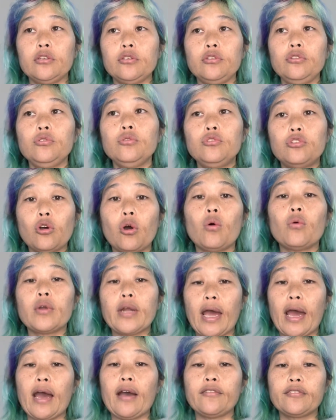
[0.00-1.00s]
you don't
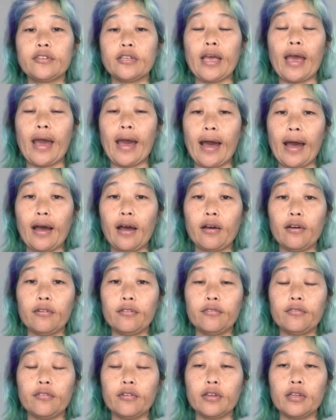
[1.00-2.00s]
have to have